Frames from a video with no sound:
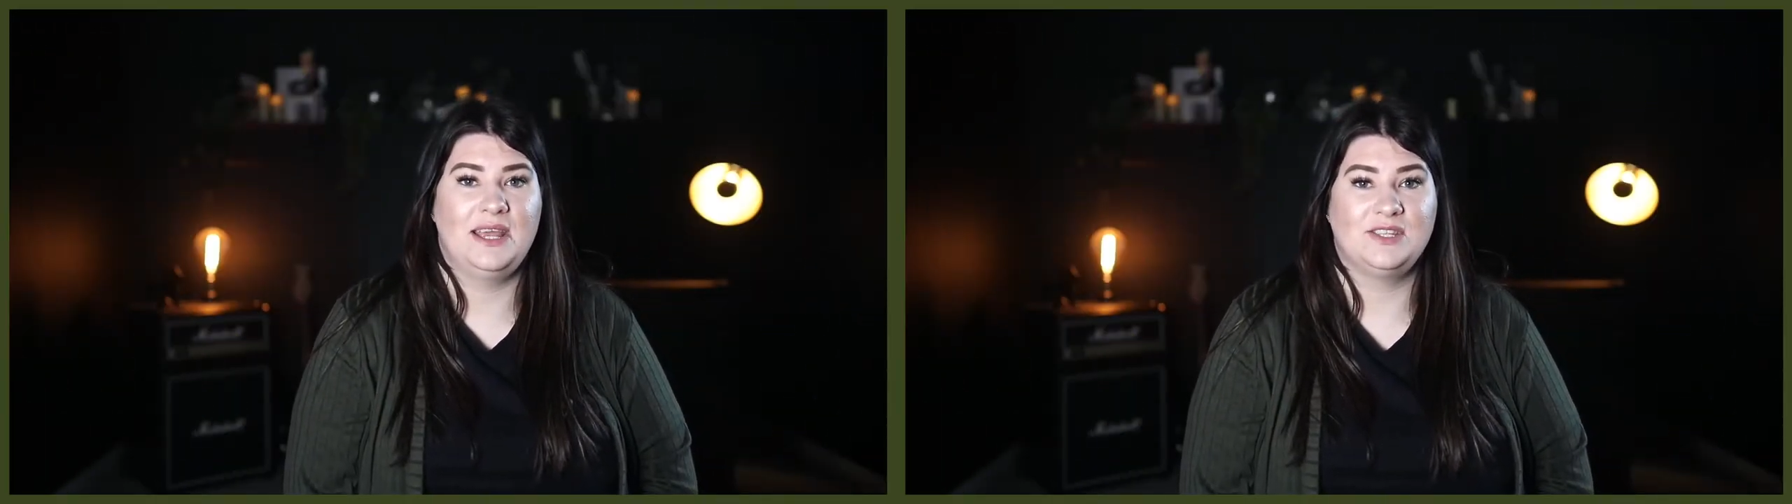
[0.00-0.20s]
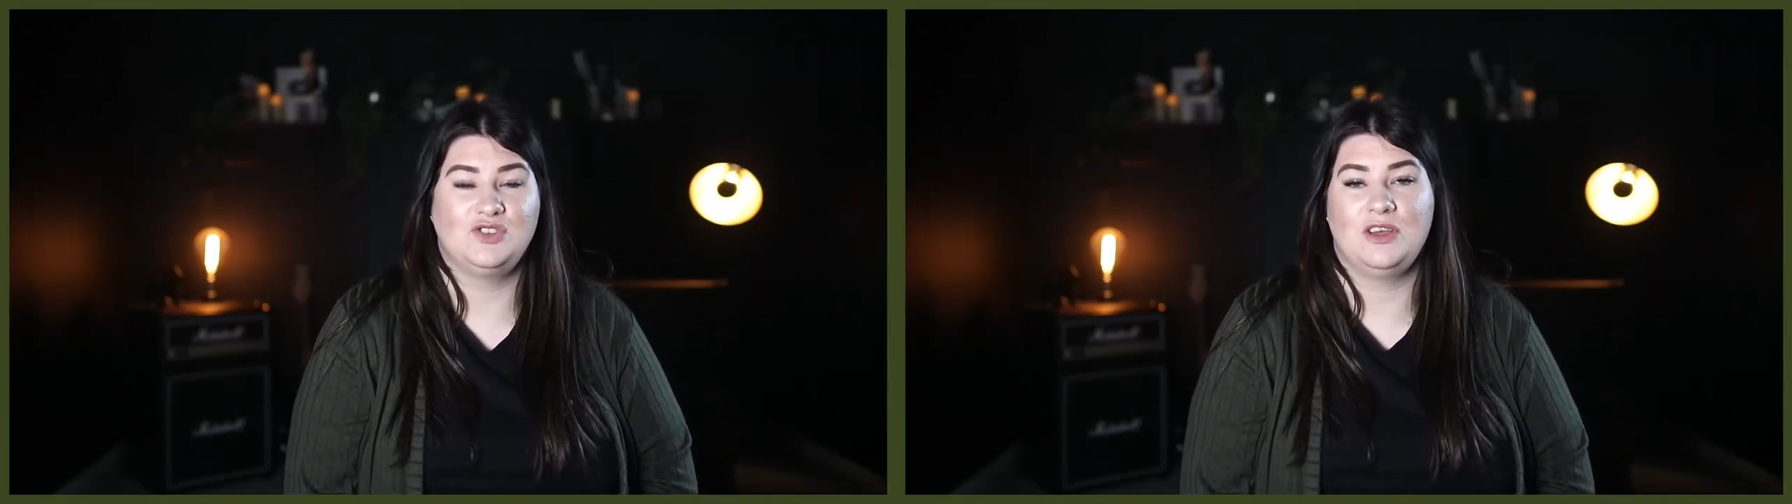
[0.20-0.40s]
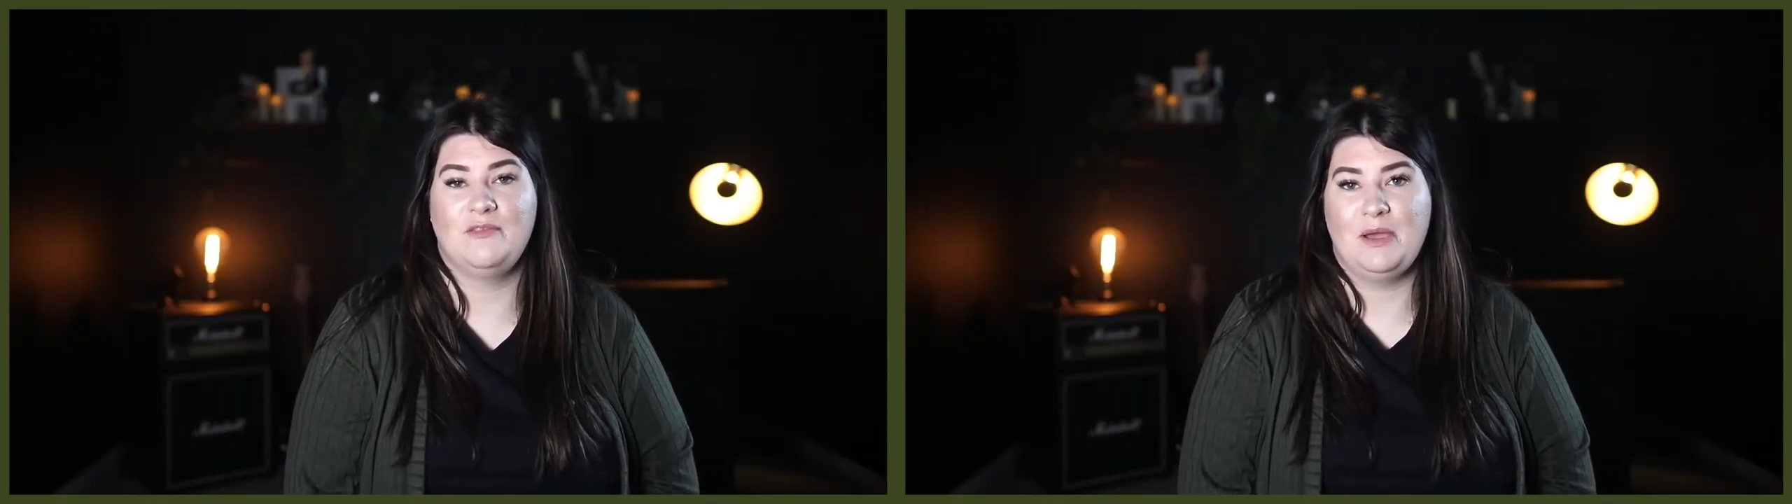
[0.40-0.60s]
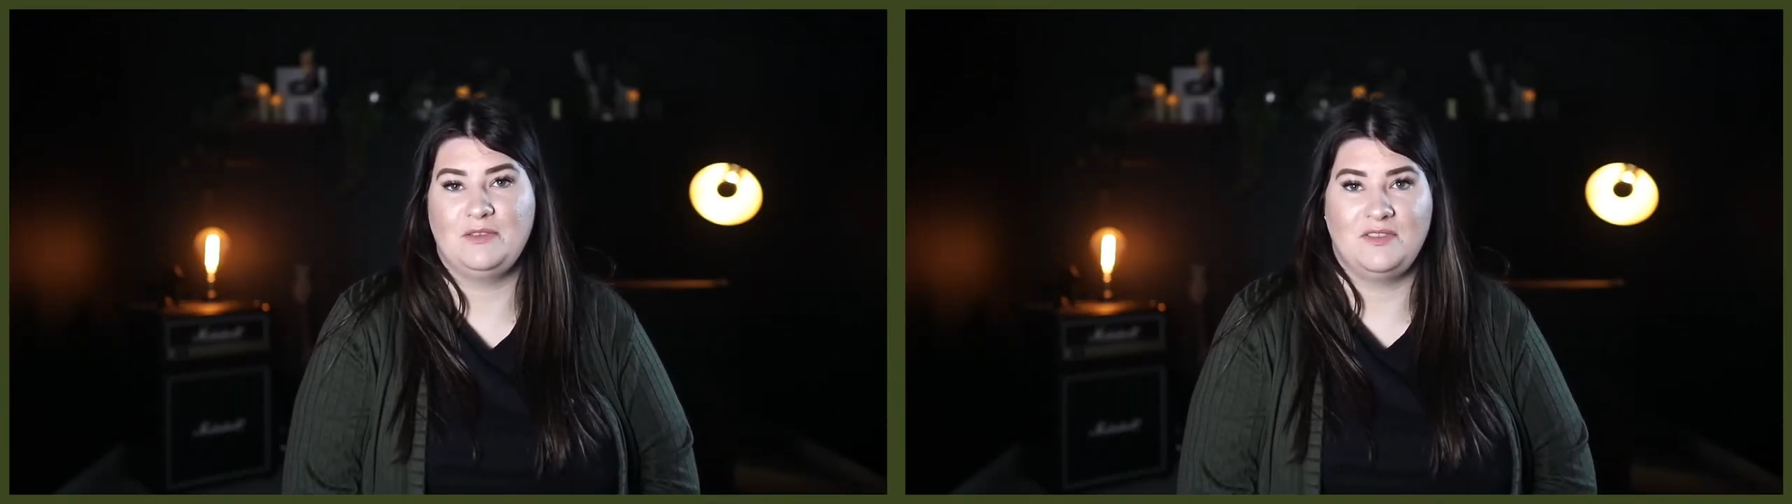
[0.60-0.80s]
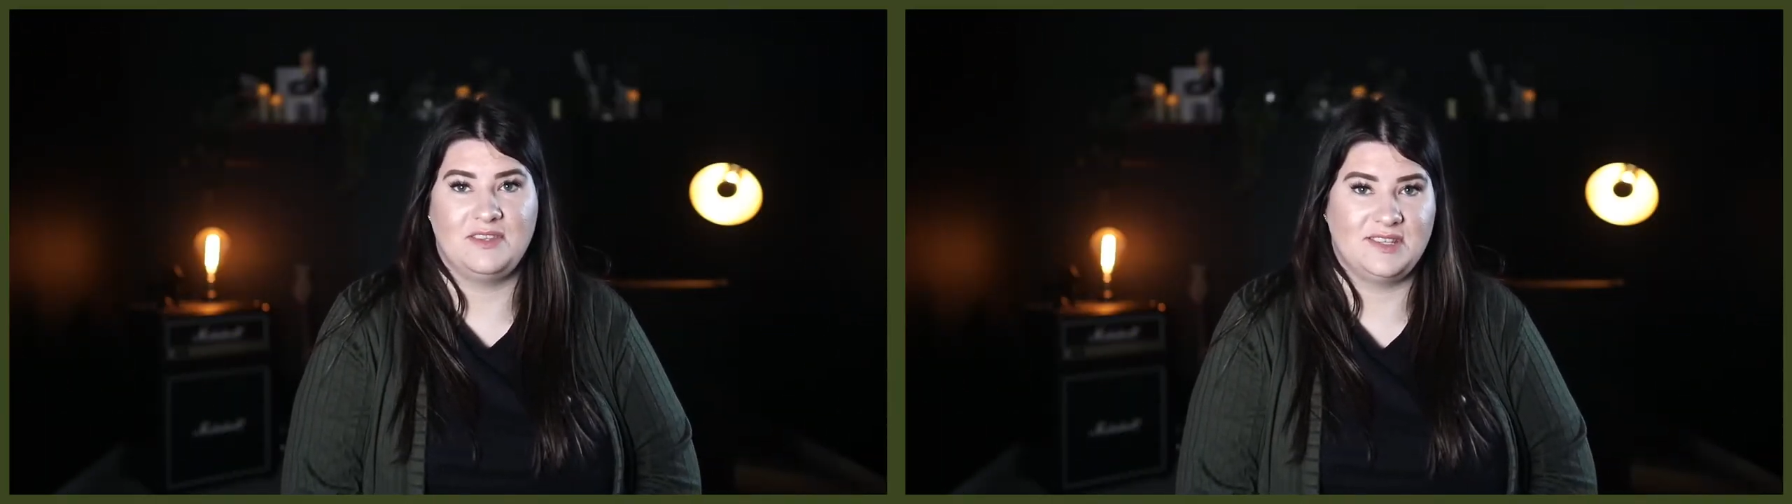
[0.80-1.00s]
history of
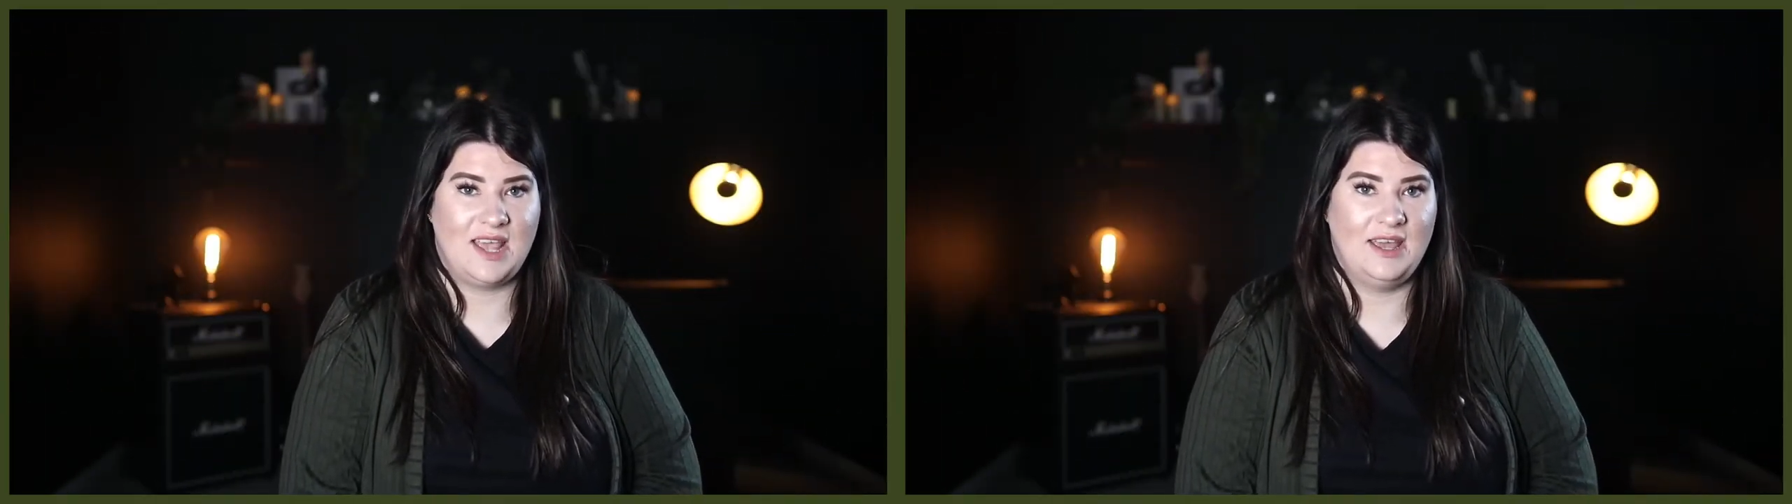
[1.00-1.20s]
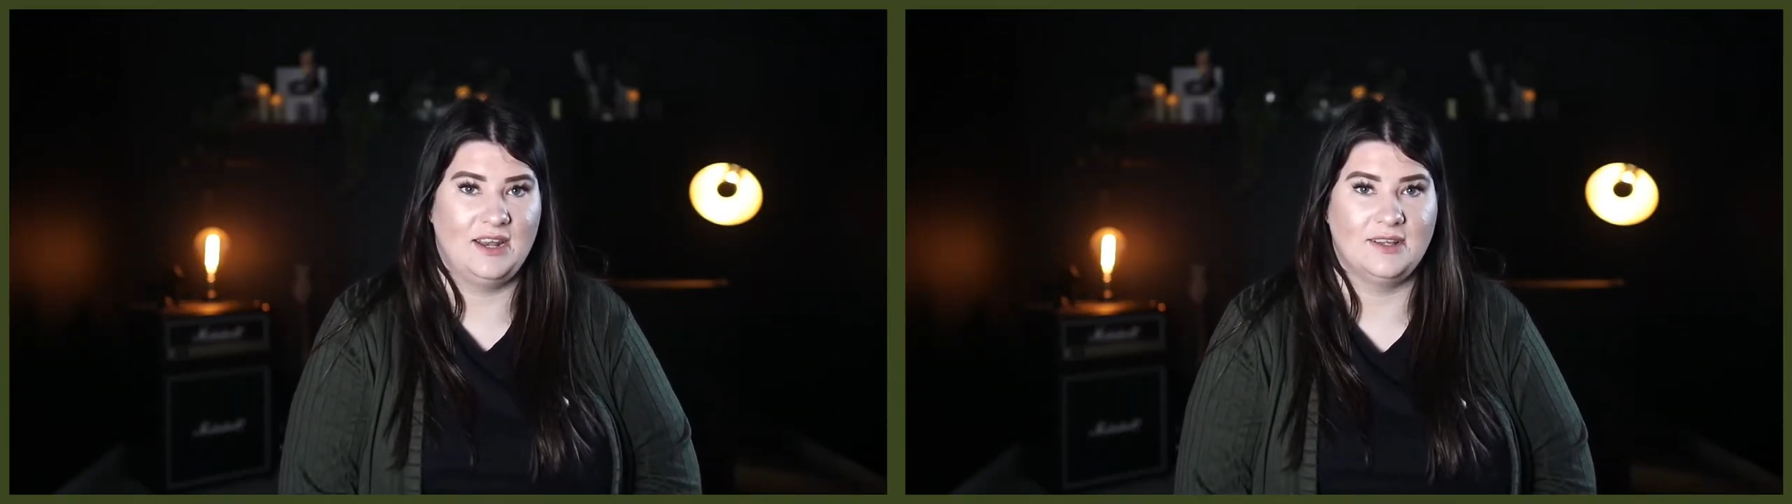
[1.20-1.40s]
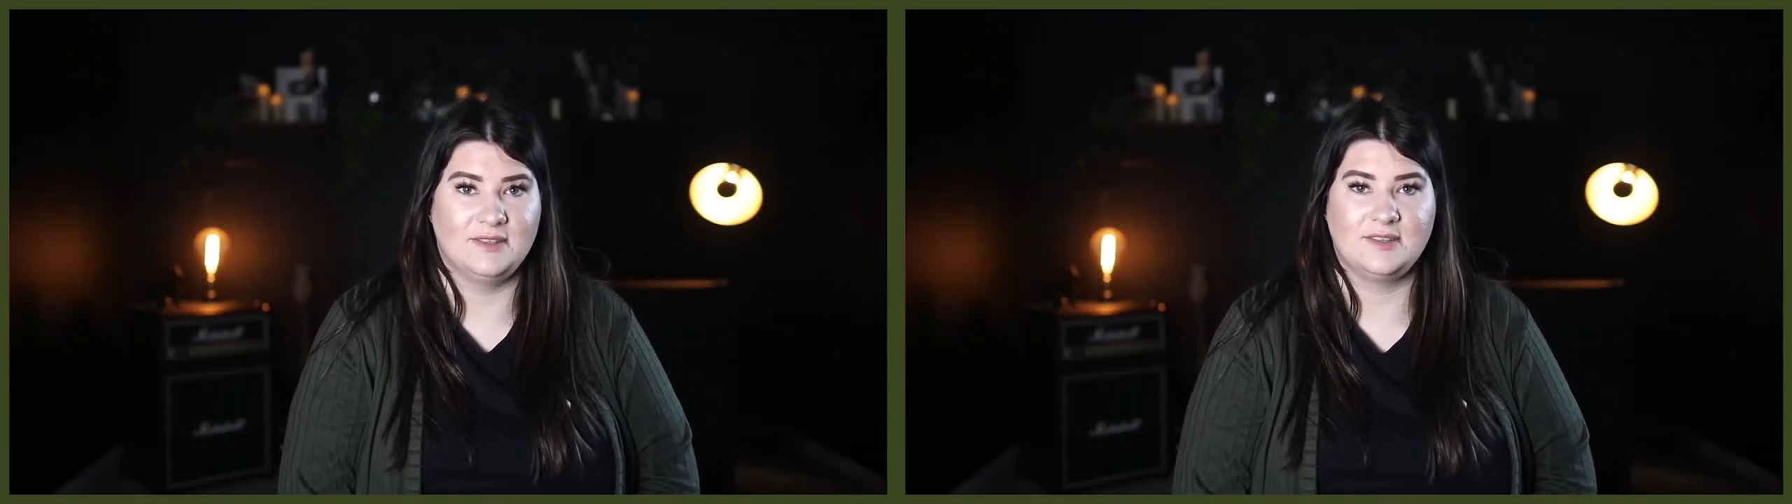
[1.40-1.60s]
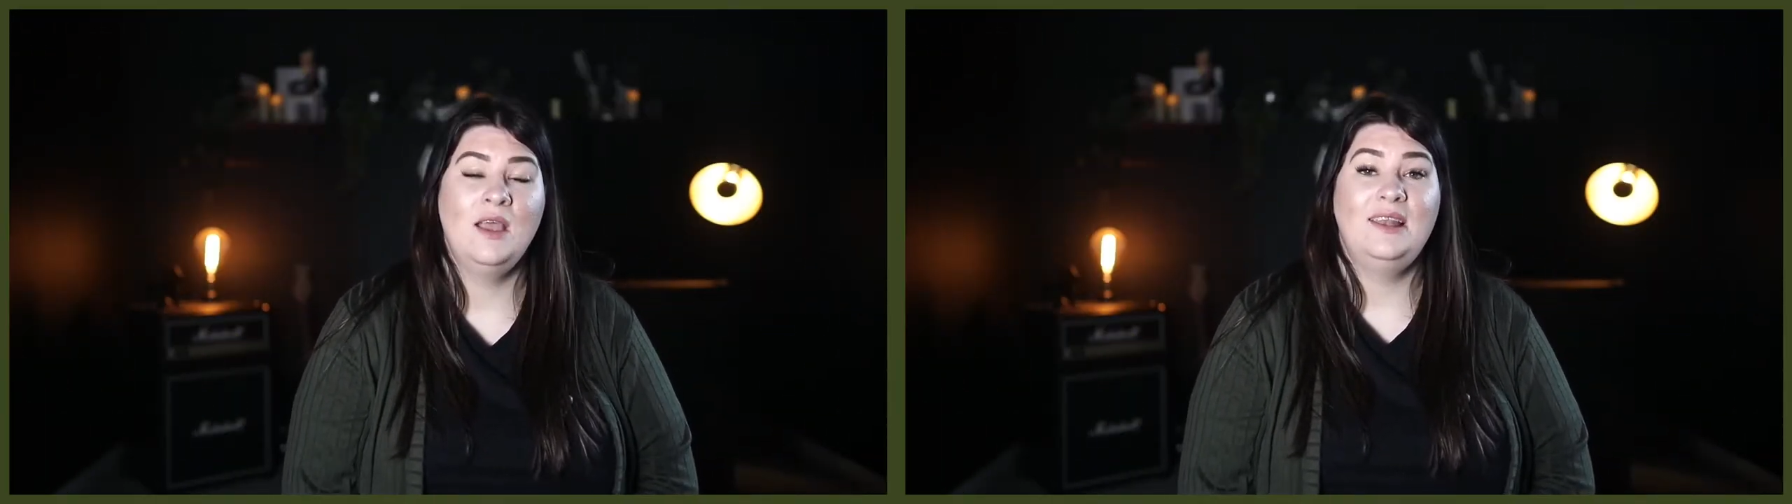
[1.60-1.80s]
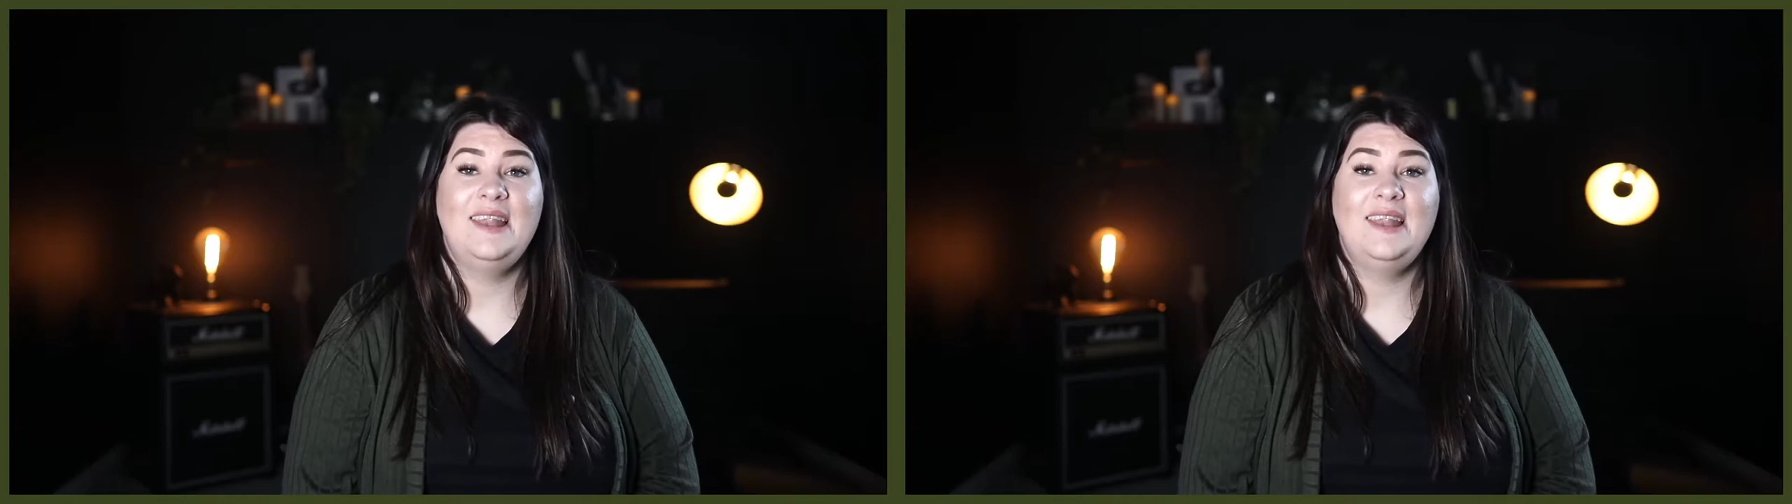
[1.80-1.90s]
both of these canines.